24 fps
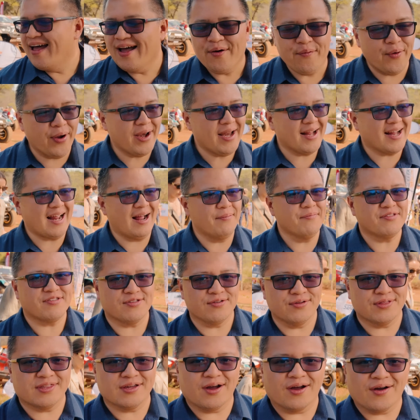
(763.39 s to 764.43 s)
when it comes
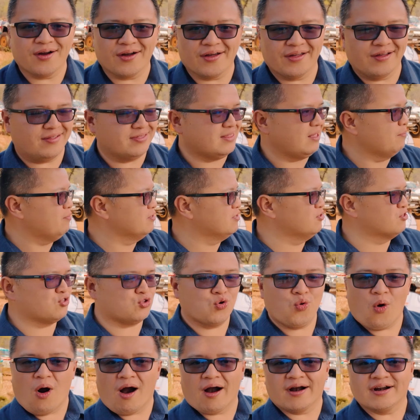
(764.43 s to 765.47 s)
to the
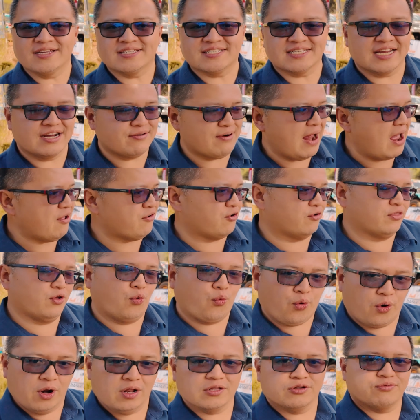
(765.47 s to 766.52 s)
W2RC round, or the
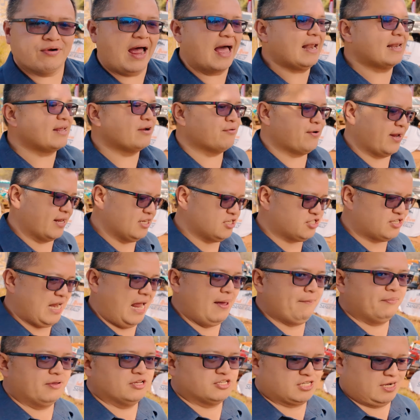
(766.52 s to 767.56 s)
World Rally Raid
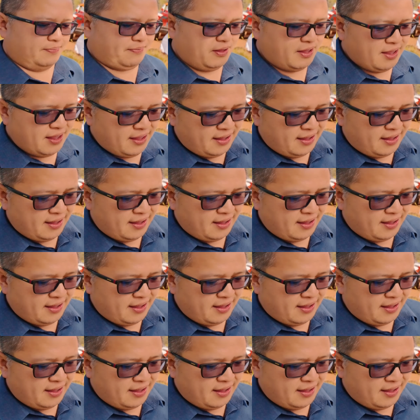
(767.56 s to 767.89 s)
Championship.